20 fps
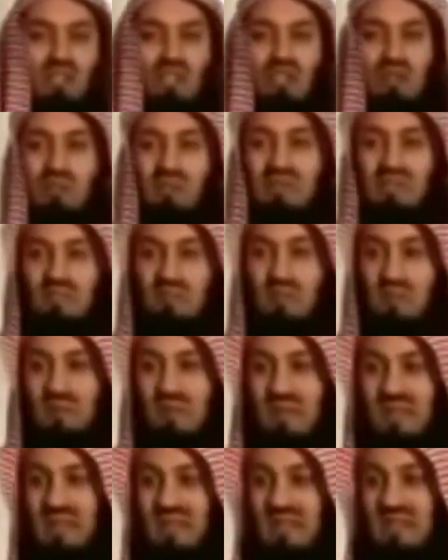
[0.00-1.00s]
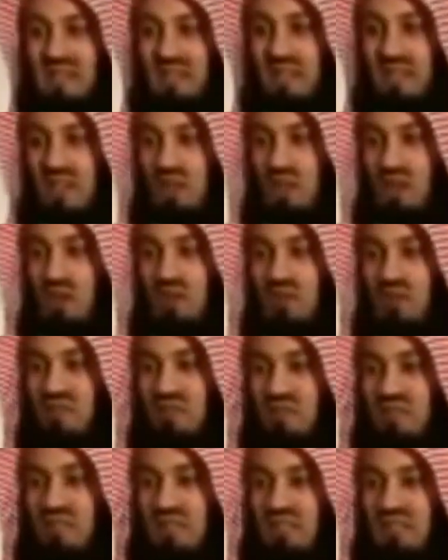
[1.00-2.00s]
mention must be made
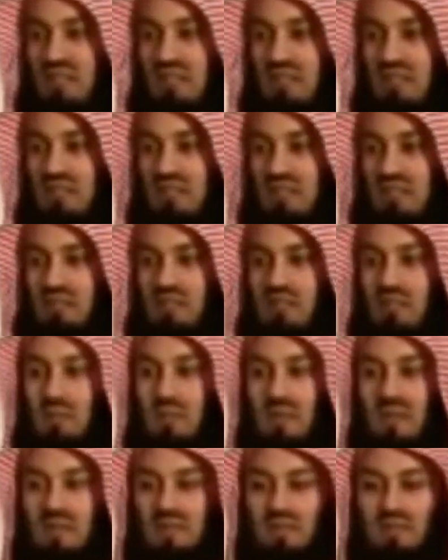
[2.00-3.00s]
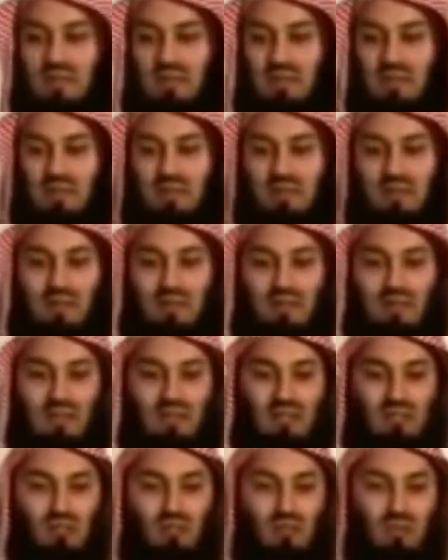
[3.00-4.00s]
of the little debate
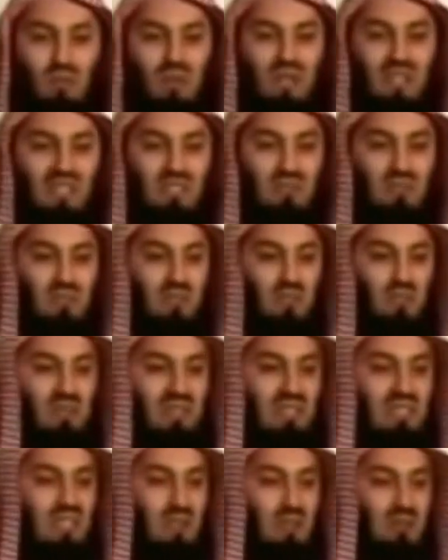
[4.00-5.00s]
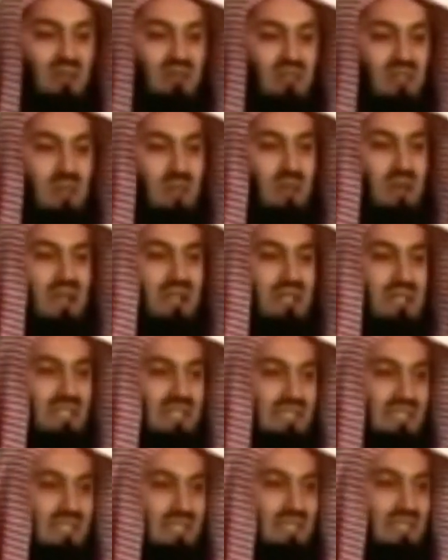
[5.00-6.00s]
that took place between some of the
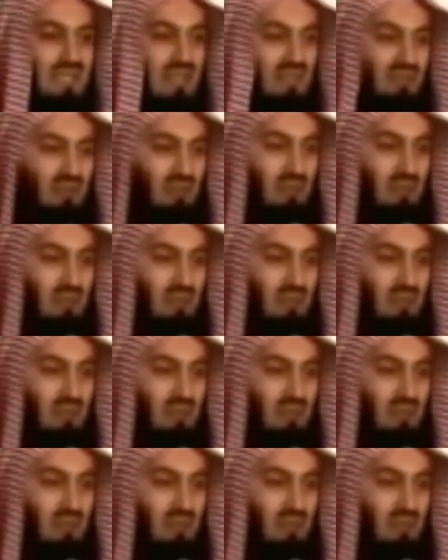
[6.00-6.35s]
parties